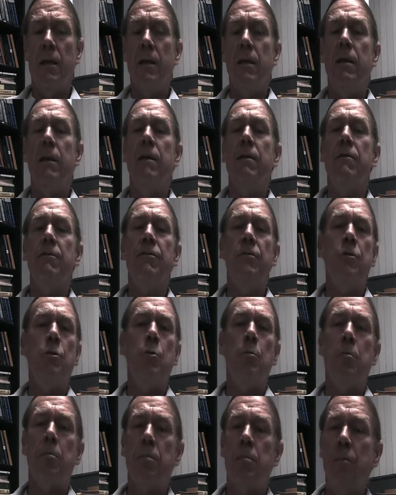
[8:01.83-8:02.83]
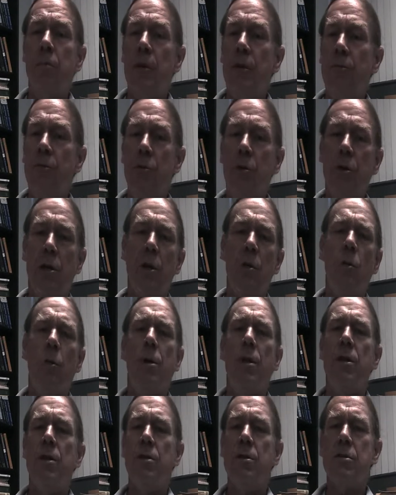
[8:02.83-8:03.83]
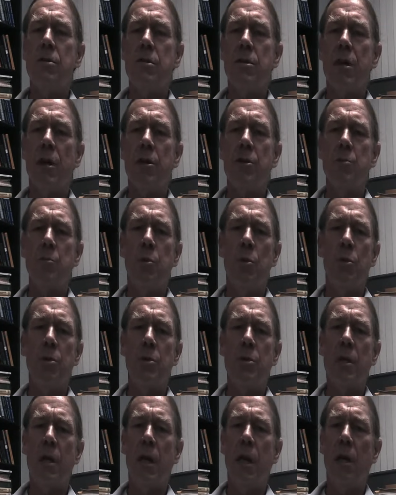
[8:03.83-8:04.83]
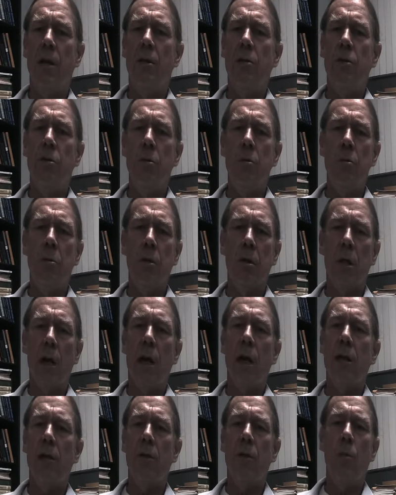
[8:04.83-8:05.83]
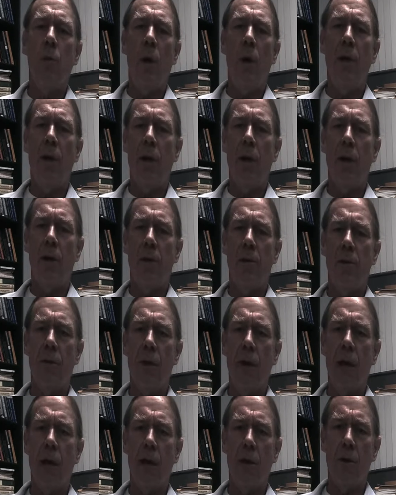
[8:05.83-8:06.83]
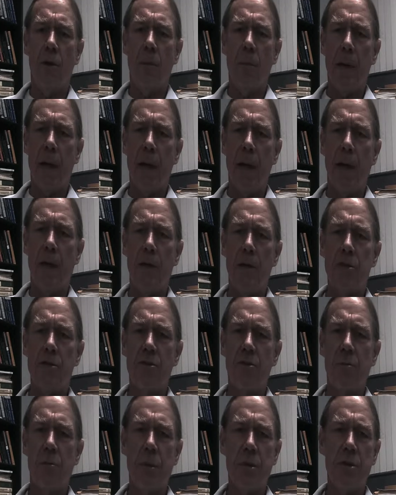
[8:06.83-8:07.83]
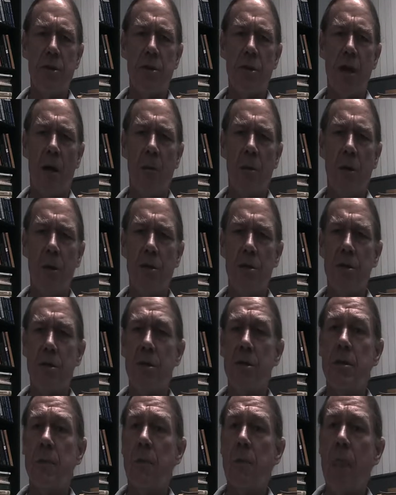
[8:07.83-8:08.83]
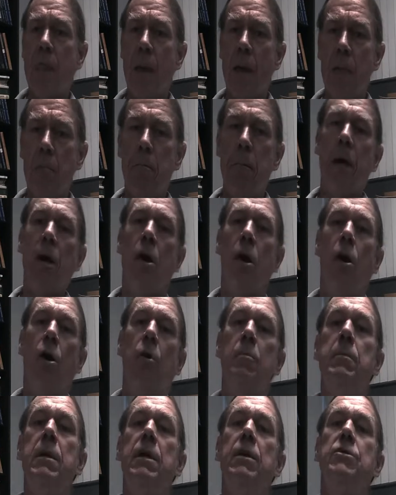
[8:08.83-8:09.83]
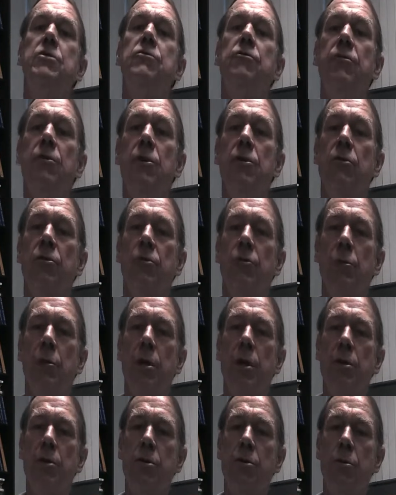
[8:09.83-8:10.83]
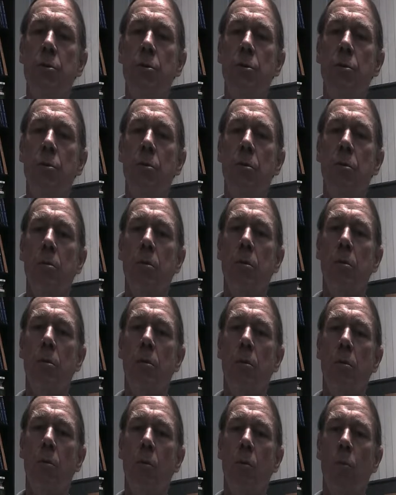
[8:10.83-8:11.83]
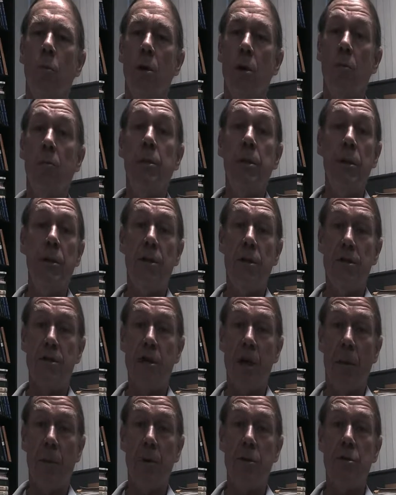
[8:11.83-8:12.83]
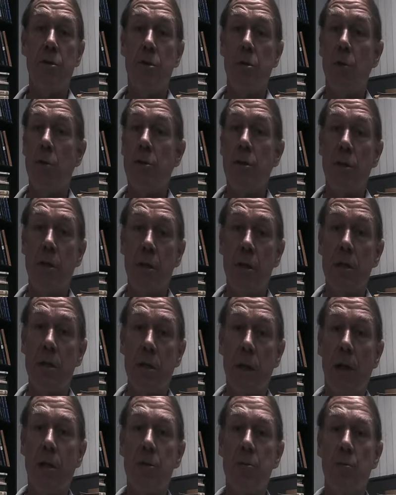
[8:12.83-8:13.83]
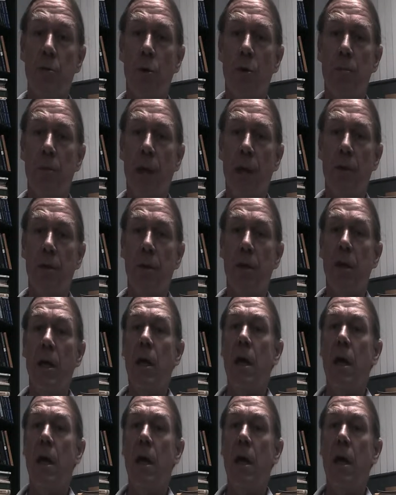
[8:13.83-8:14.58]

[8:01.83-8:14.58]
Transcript: If you get one of these textbooks and you like the way they handle the mechanics of business accommodations, by all means feel free to complete the assignments using the textbook method.